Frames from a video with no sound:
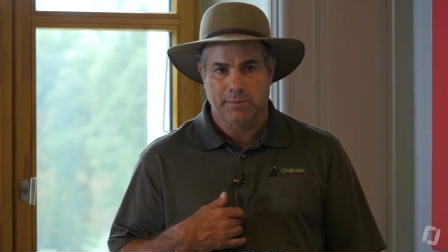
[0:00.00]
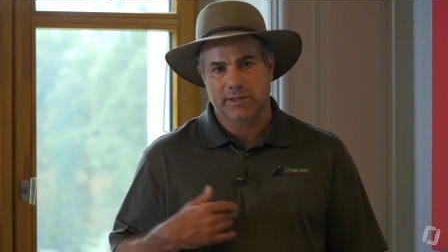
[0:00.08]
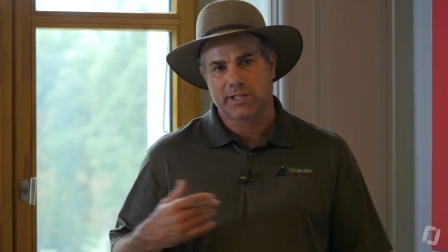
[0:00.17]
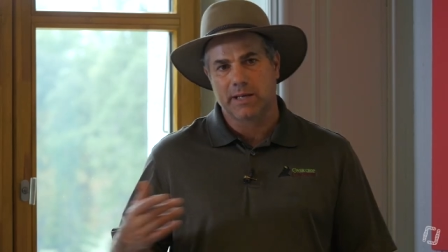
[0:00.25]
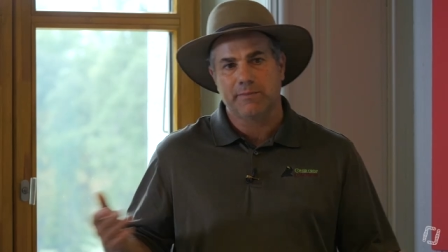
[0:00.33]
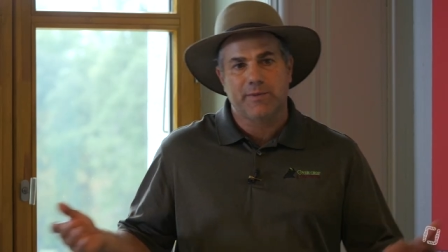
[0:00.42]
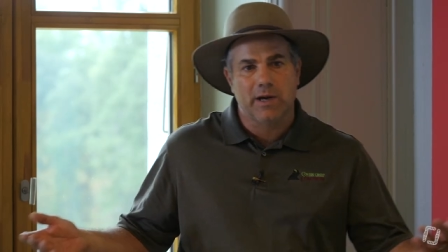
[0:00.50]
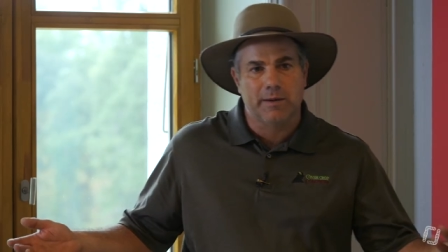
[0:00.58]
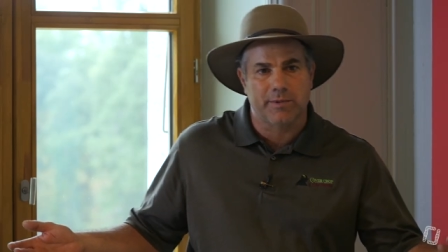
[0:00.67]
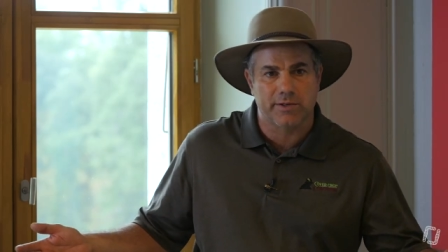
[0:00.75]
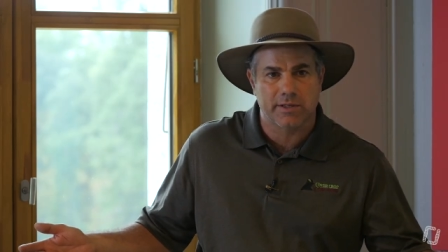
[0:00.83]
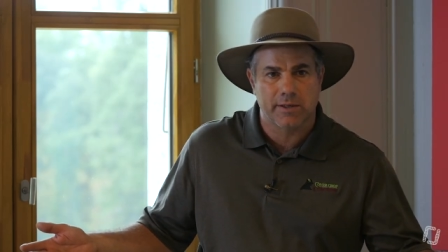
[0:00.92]
But some
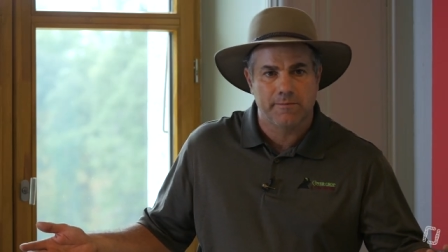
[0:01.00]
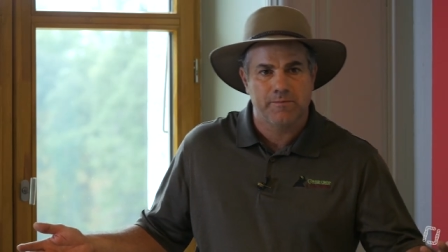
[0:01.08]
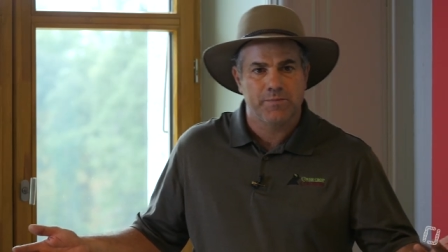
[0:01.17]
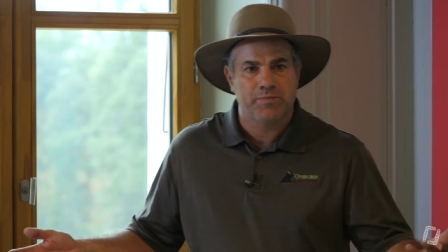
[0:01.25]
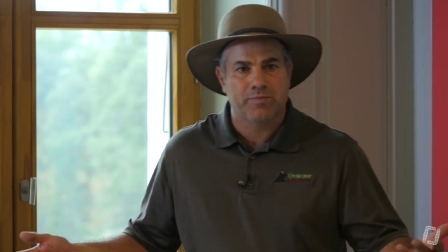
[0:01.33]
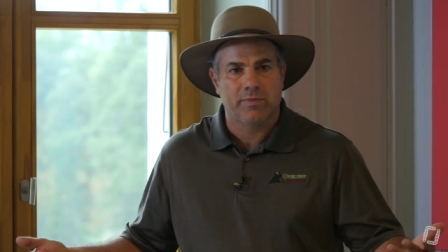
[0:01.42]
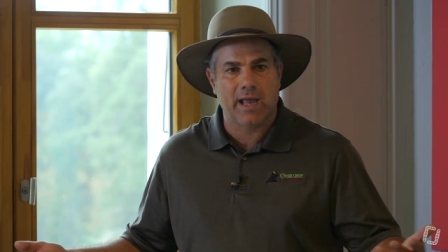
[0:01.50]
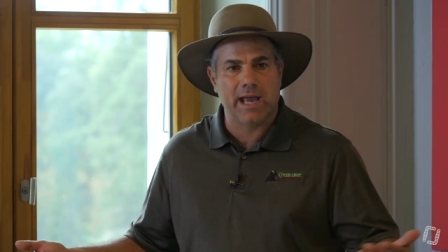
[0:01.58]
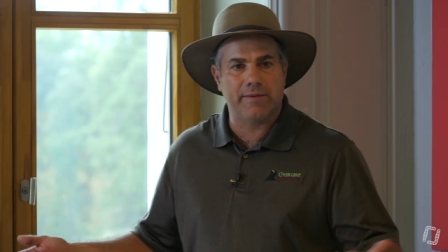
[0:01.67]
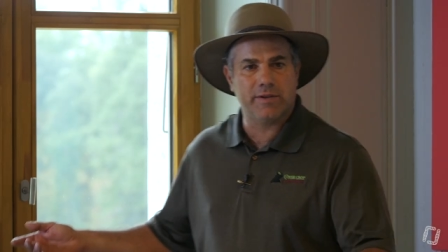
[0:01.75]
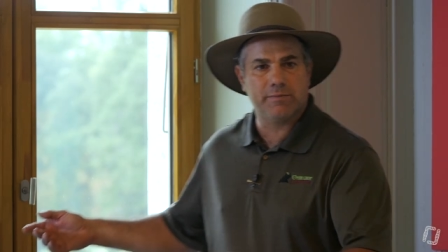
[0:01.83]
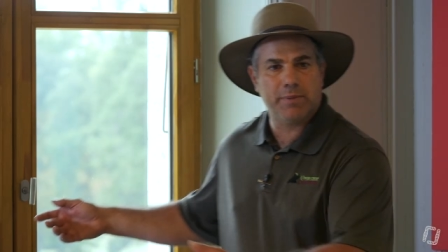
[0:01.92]
farmers, they
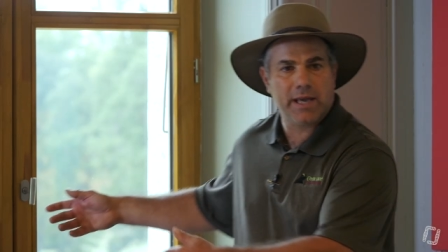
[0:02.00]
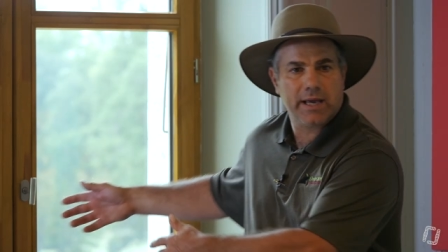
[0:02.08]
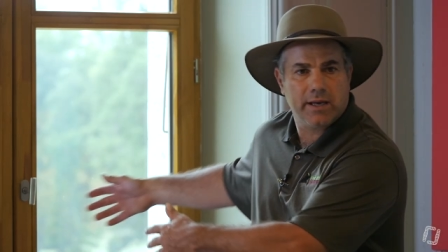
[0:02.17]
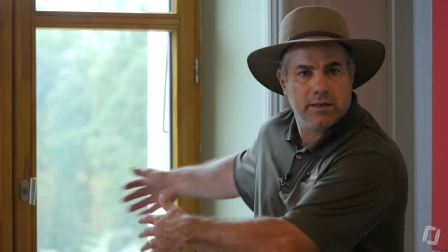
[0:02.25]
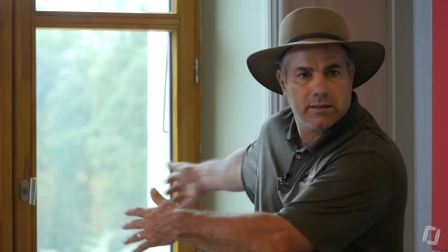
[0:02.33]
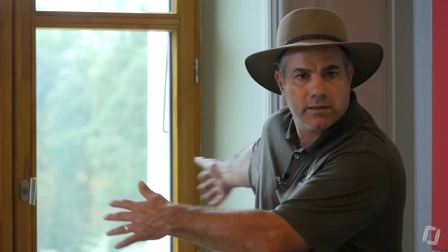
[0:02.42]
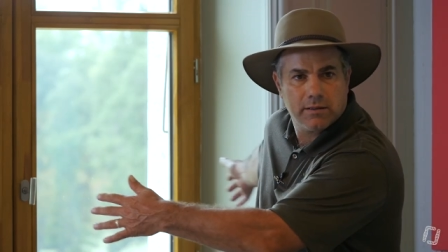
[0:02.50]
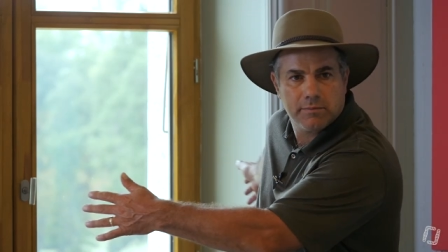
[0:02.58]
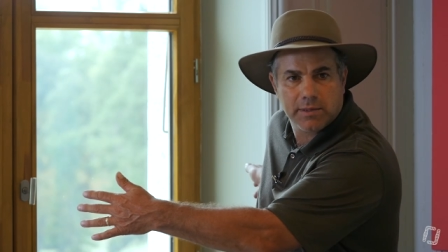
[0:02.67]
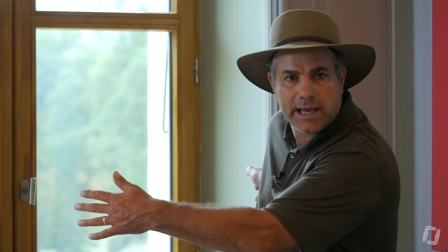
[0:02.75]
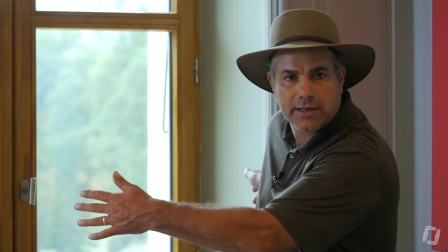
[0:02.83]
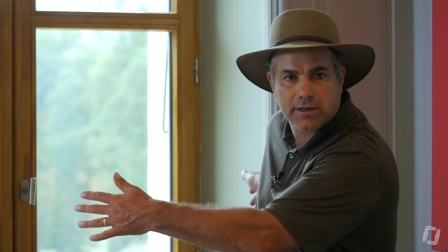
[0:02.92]
have this big
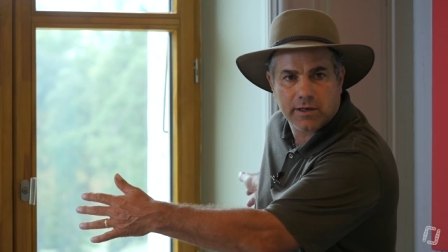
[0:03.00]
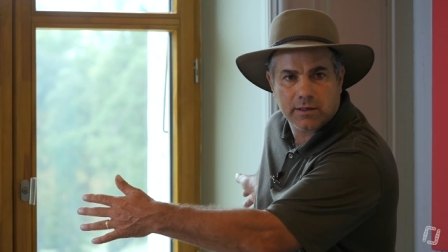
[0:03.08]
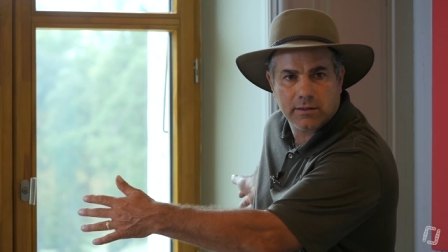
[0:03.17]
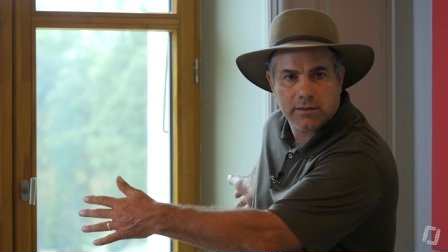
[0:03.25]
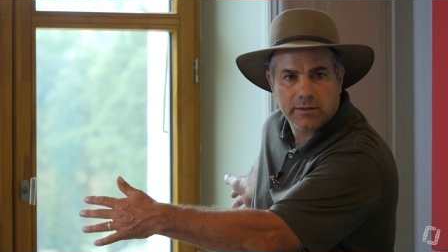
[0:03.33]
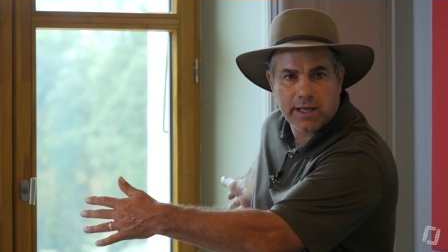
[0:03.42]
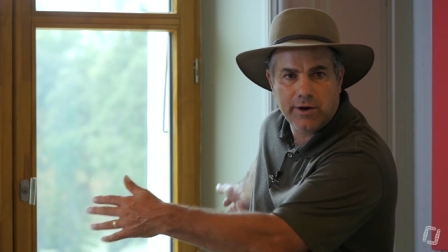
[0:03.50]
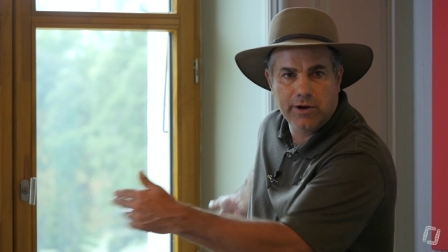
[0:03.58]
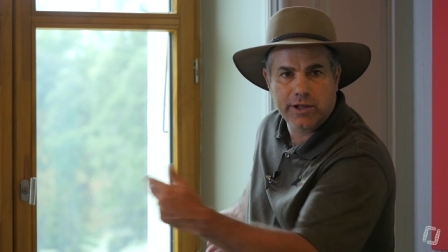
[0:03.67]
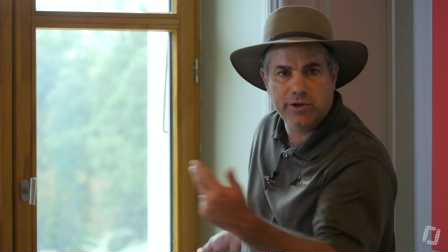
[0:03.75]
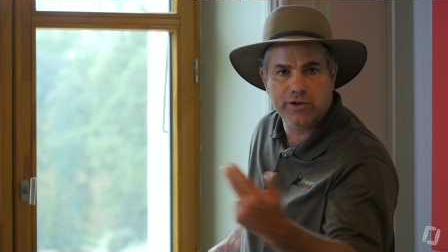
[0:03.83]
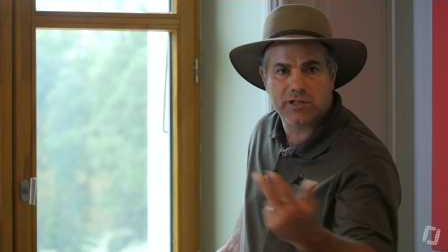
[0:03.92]
planter. They
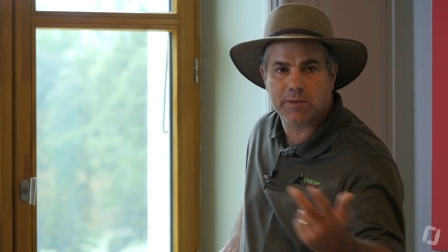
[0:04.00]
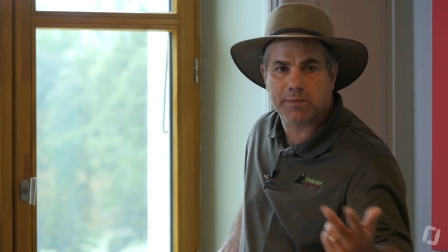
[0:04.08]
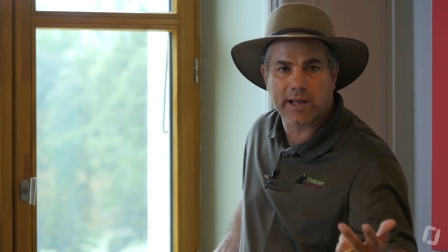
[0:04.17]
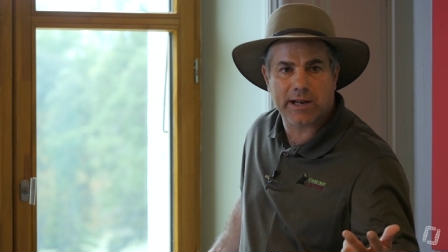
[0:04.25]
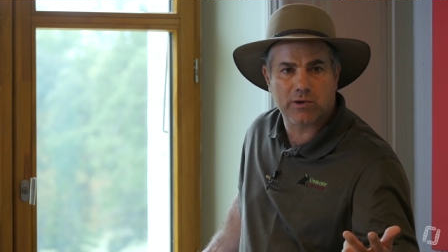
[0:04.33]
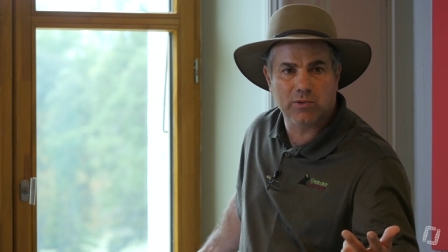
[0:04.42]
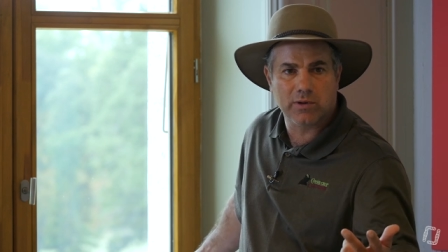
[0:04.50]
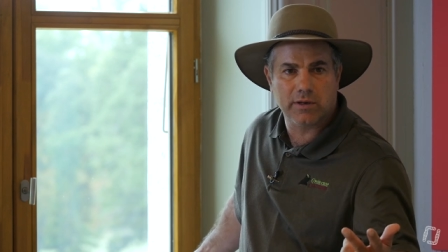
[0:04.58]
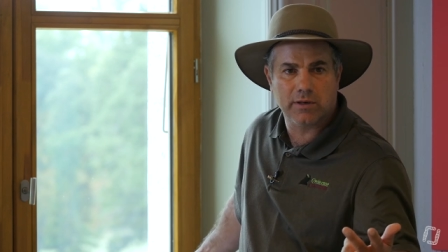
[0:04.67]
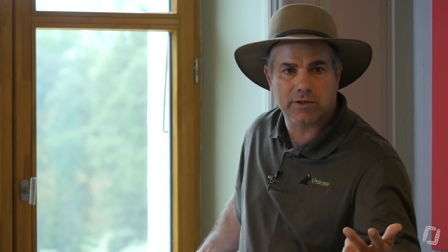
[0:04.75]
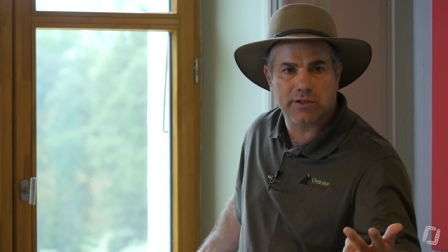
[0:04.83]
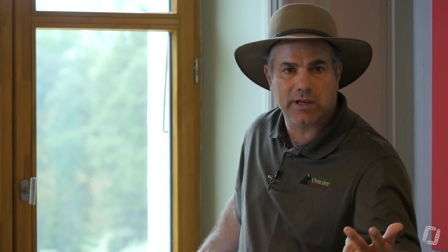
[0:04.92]
only use to plant
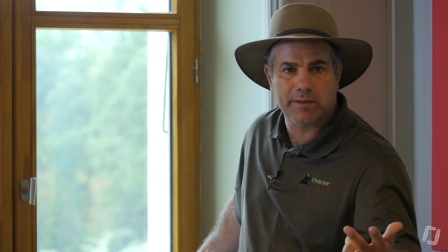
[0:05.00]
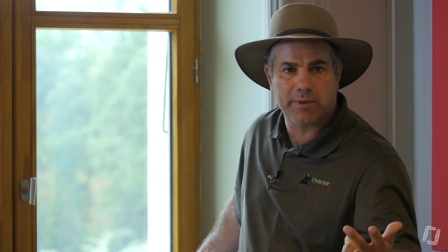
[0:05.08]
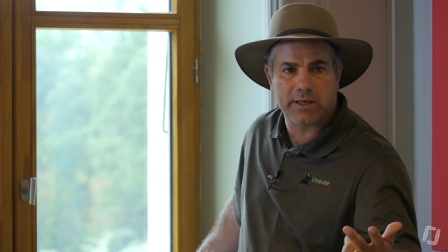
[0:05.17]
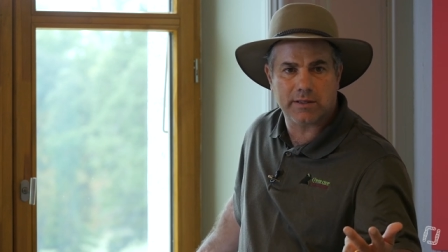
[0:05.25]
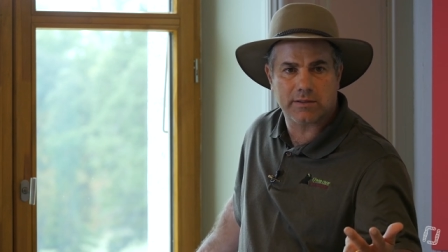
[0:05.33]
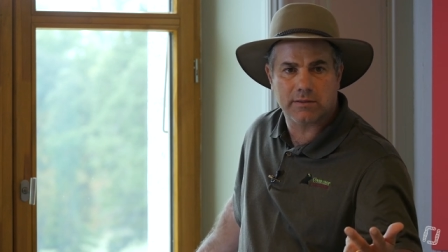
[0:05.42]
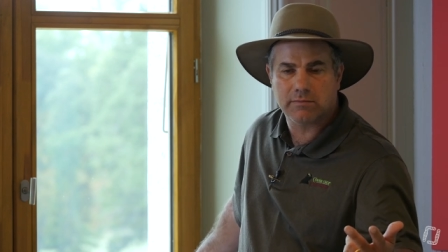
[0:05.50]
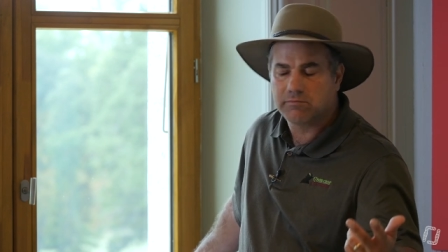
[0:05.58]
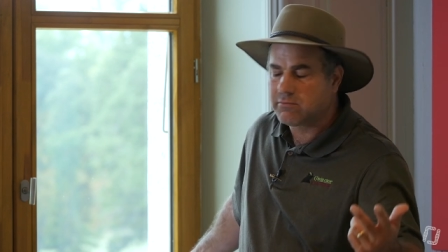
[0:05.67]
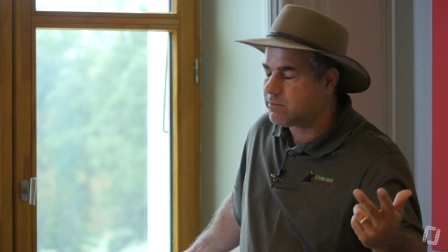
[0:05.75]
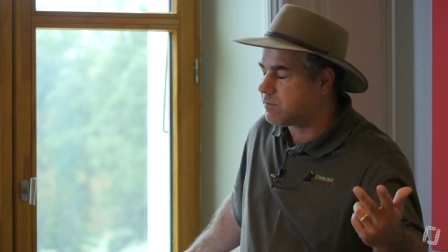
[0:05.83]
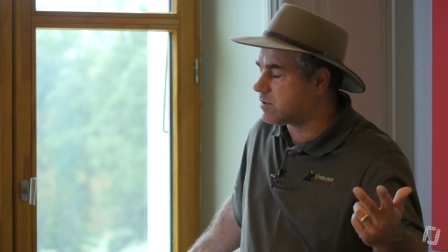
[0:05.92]
corn or soybeans
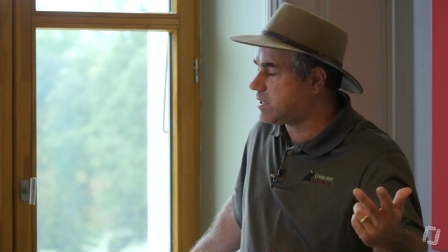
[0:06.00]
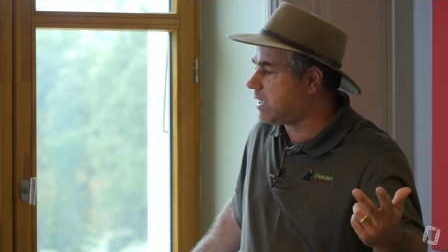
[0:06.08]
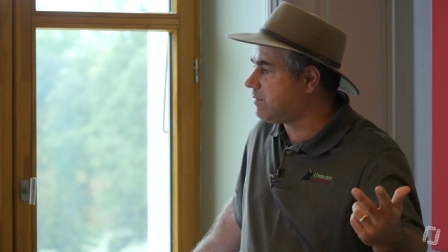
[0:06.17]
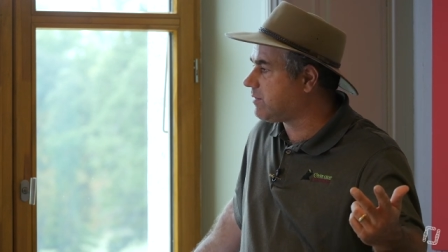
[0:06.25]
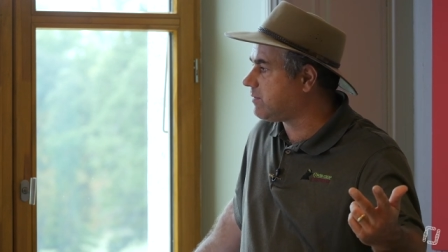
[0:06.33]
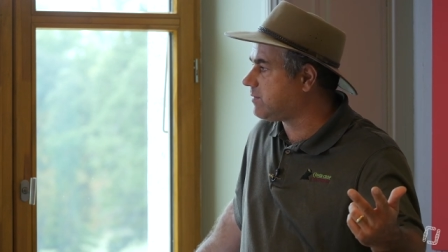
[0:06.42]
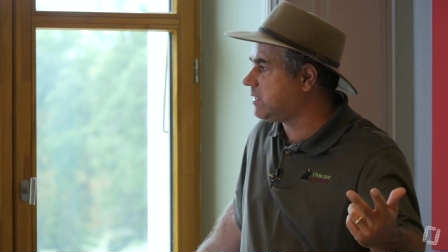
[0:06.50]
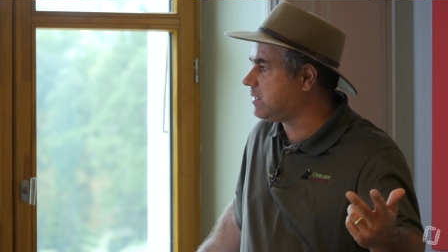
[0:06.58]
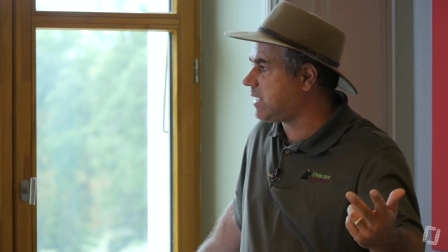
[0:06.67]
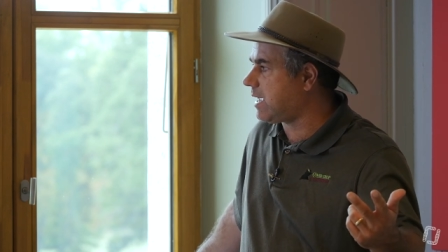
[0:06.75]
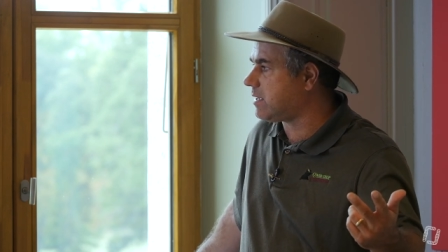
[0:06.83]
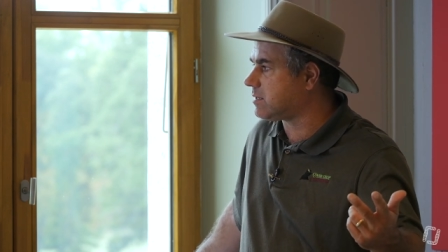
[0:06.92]
for ten, fifteen
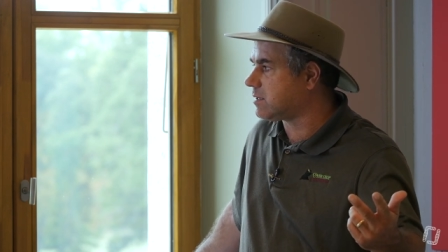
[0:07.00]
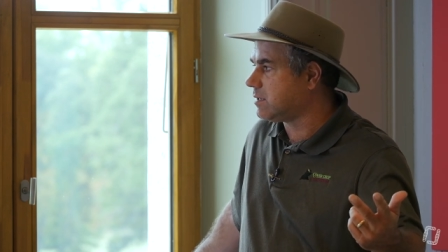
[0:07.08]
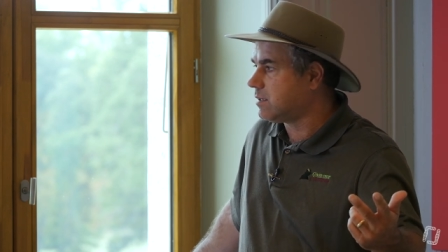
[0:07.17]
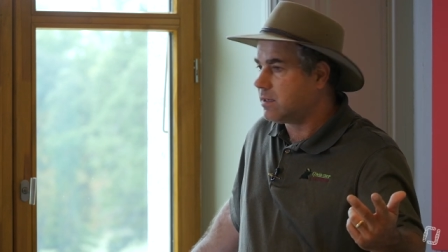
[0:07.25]
days.